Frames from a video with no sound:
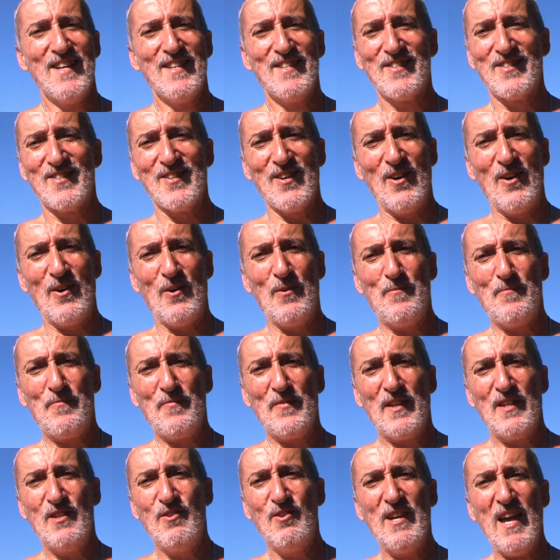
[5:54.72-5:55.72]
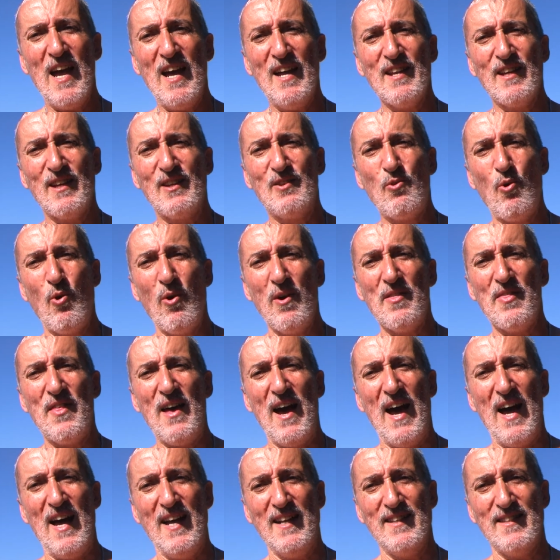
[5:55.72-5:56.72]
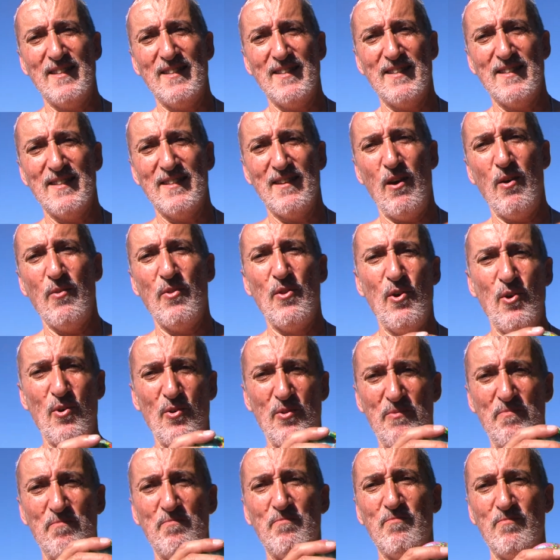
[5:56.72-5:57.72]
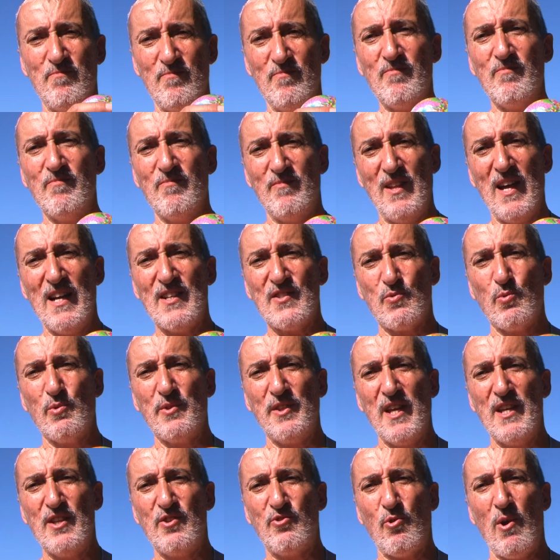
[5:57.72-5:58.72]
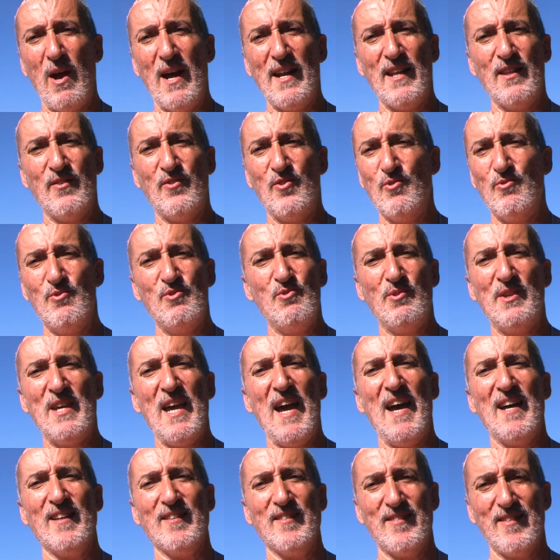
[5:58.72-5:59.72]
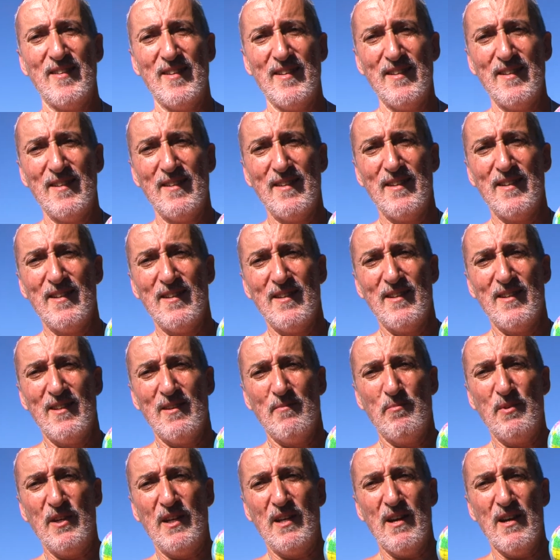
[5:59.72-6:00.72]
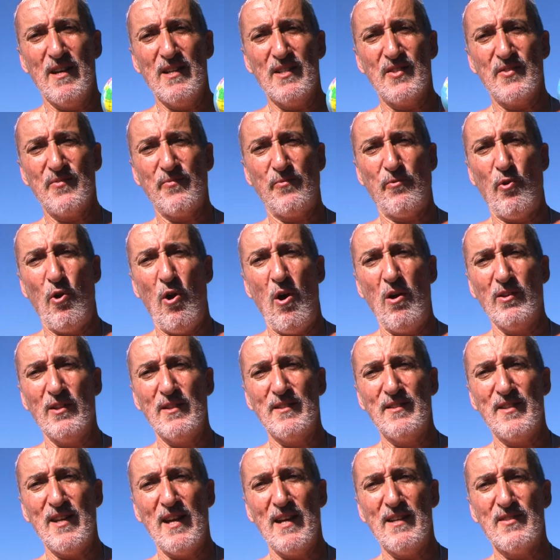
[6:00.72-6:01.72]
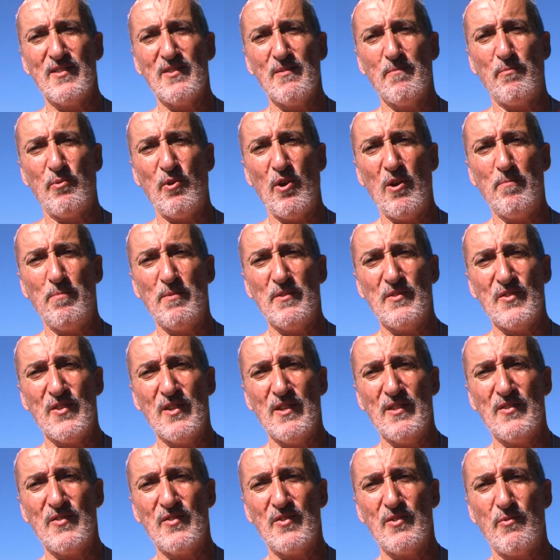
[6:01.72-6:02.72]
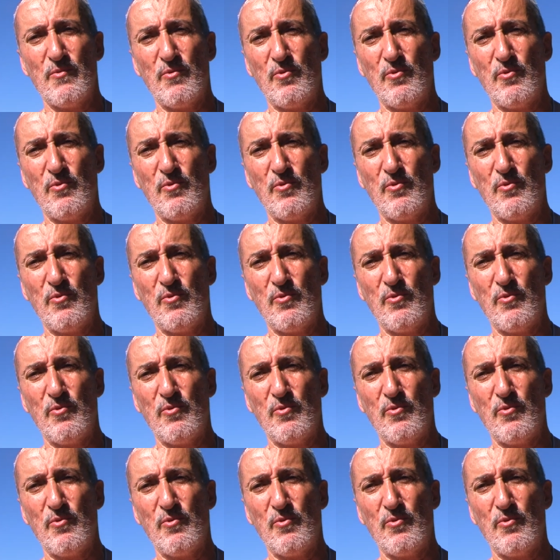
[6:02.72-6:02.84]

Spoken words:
So you can't ignore that, although that's what they try to do. You can't. Because for all intents and purposes,